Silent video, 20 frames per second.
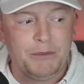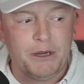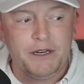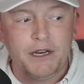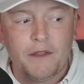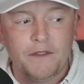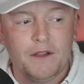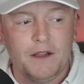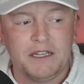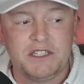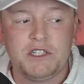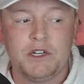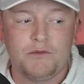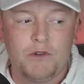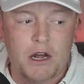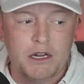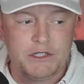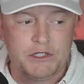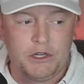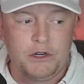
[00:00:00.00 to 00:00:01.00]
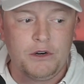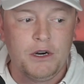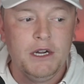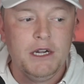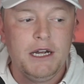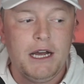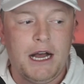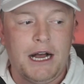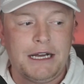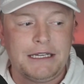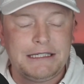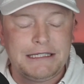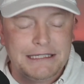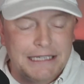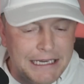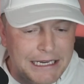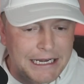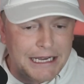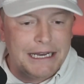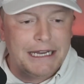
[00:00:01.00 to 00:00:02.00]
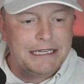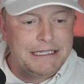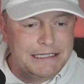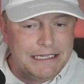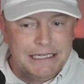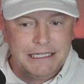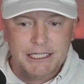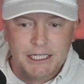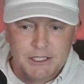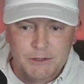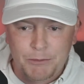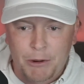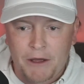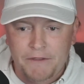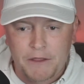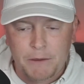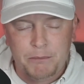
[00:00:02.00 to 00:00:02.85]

But nonetheless, Toronto sitting in a decent spot.